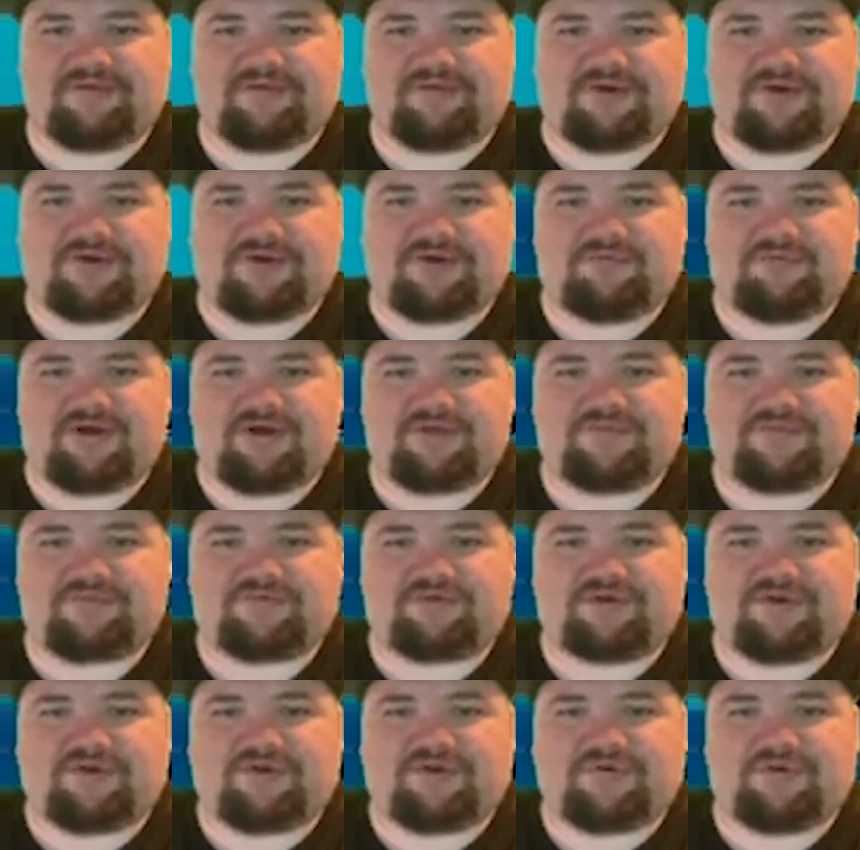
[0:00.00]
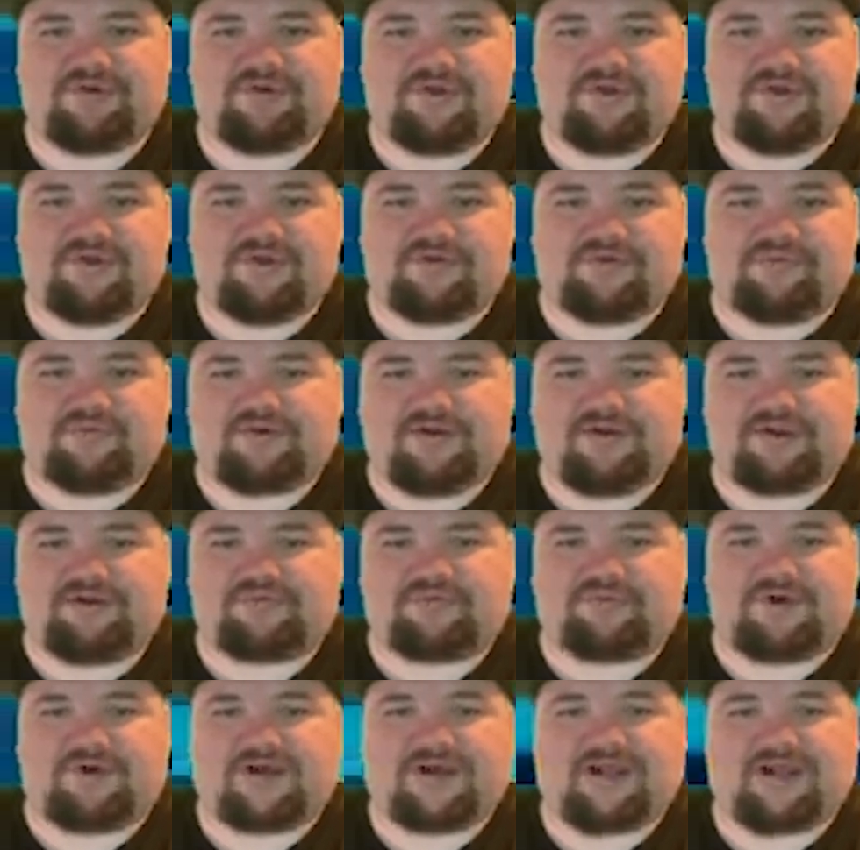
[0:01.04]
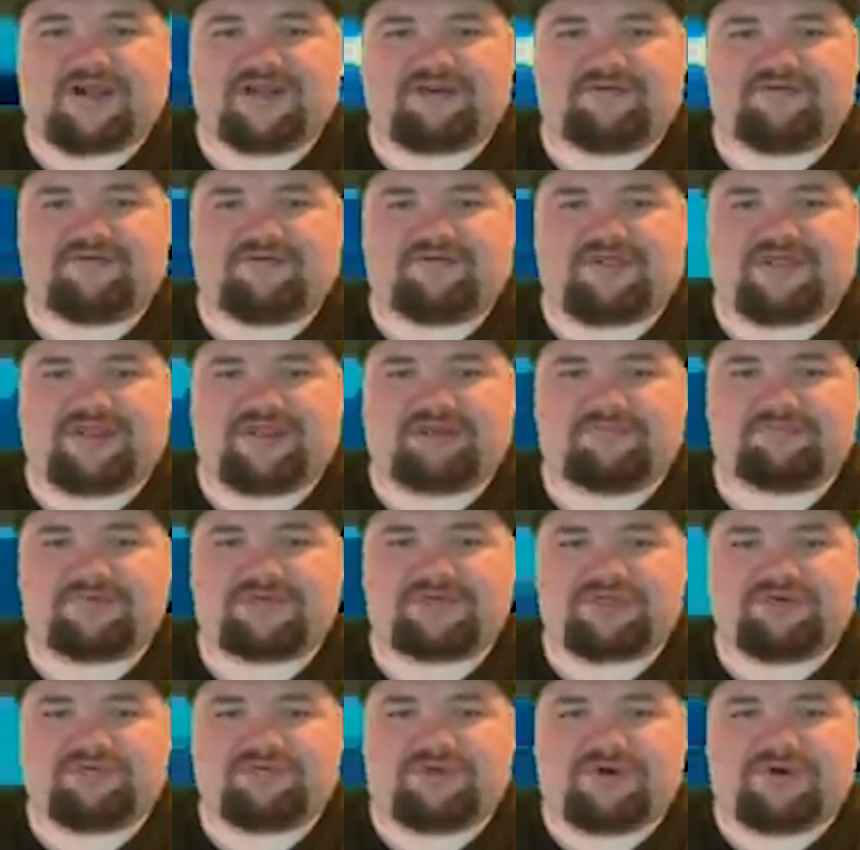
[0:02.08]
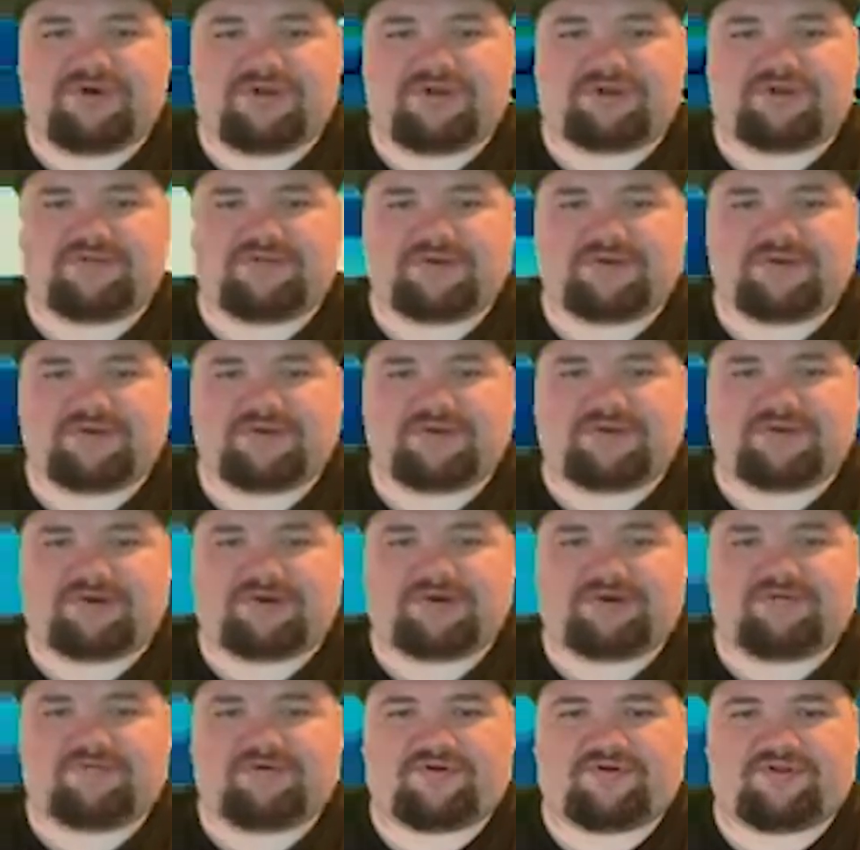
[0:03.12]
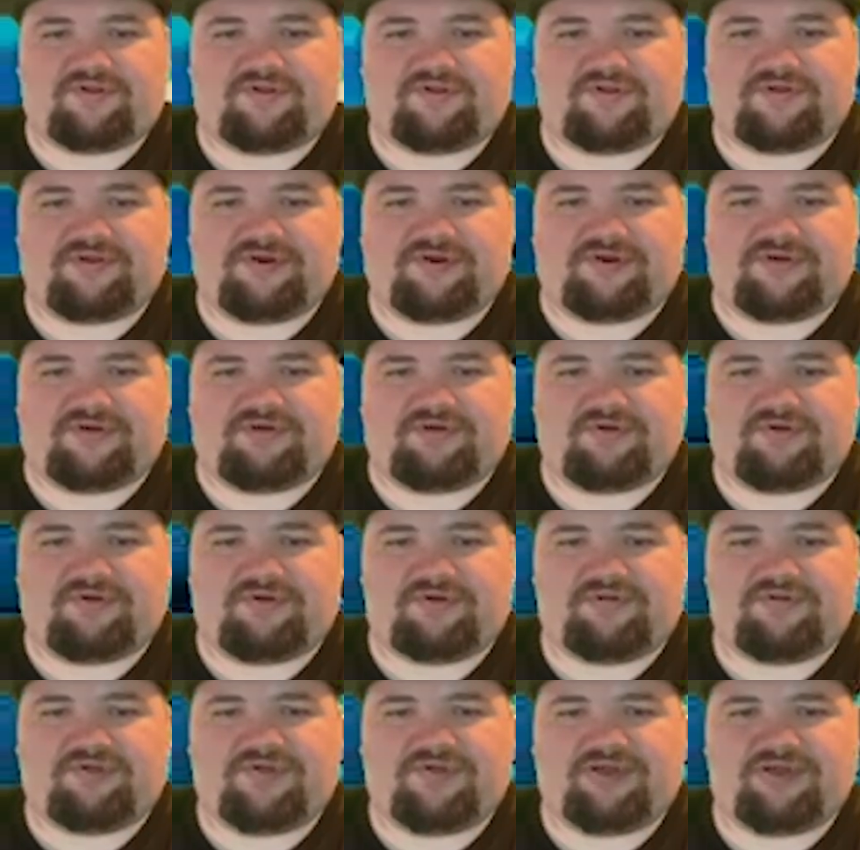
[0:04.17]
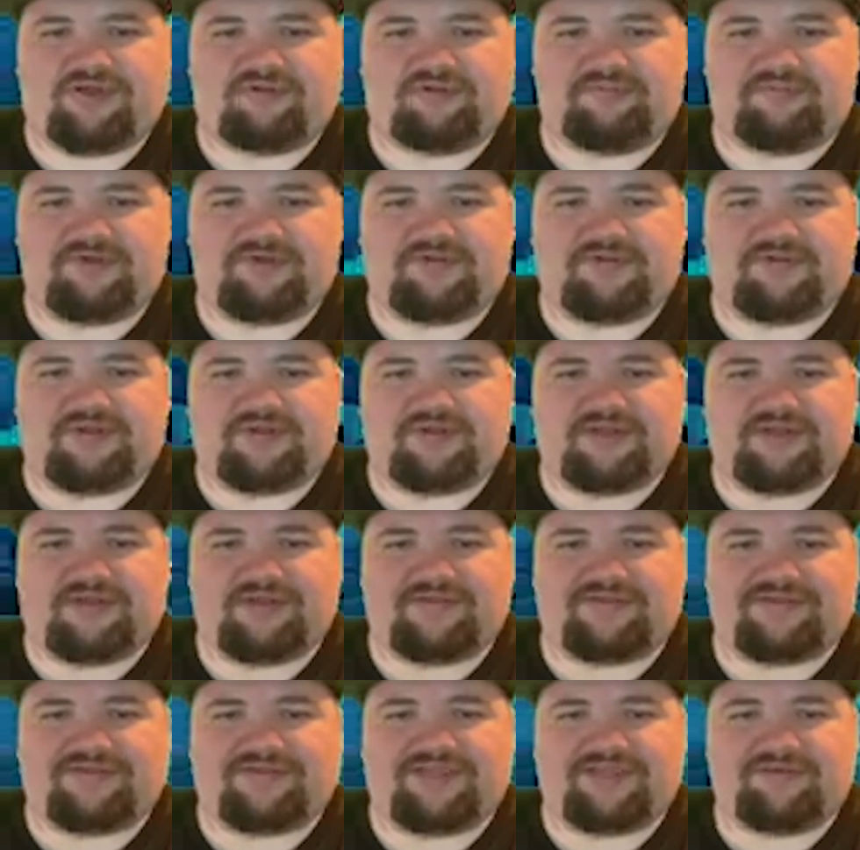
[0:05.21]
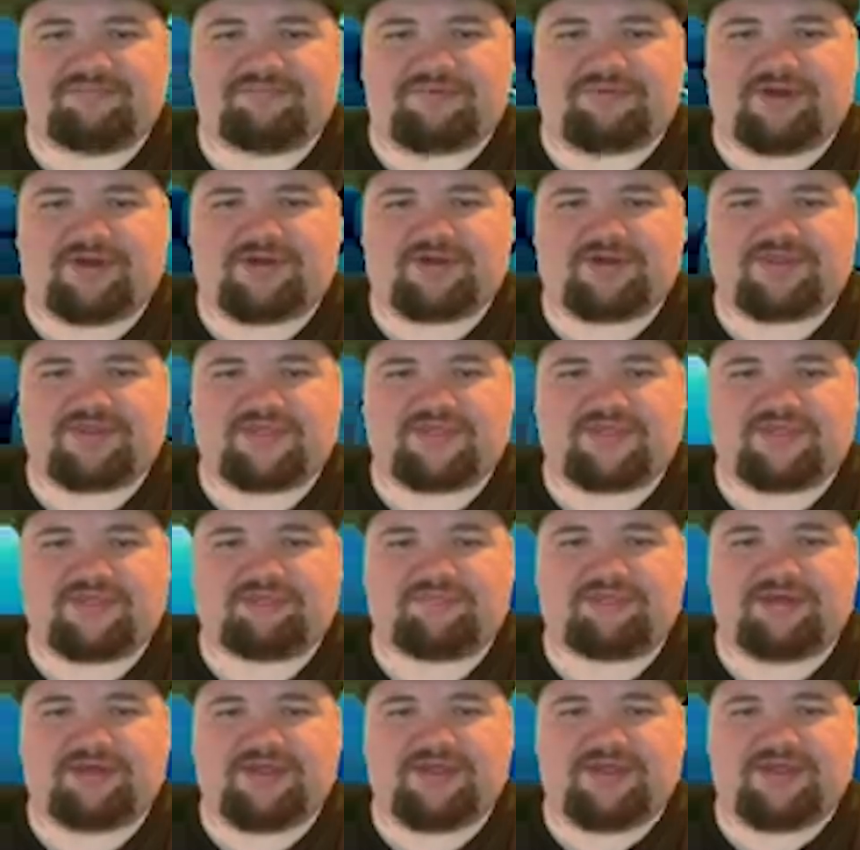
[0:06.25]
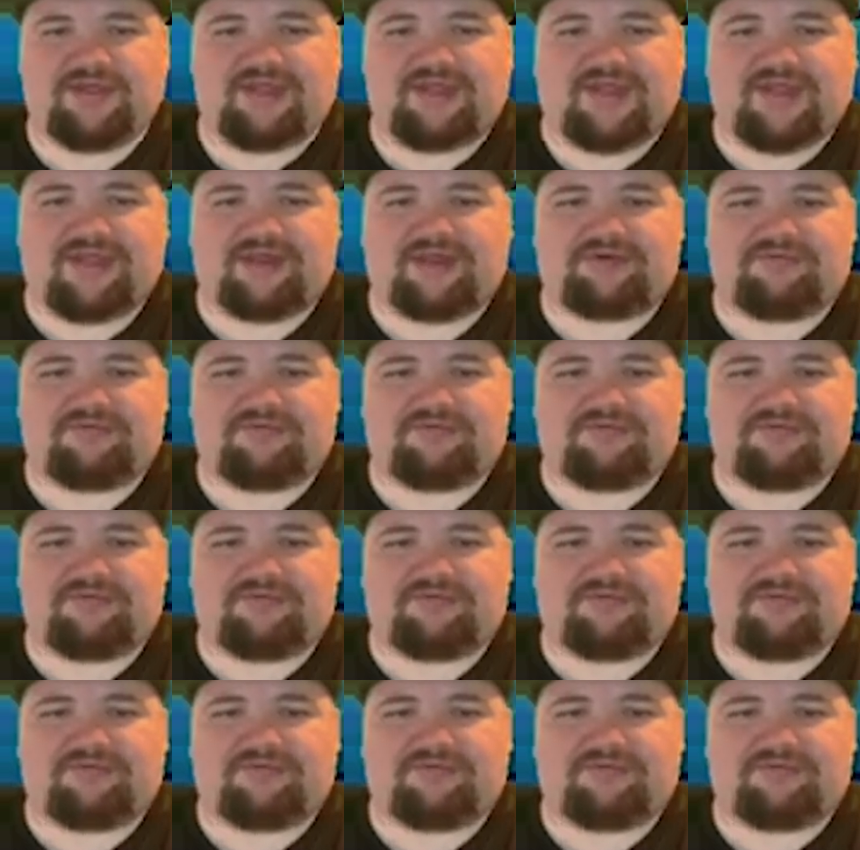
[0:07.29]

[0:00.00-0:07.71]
what you want. So what kind of theme do you want? Is it a carnival? Is it a horror theme? Is it a steampunk theme? And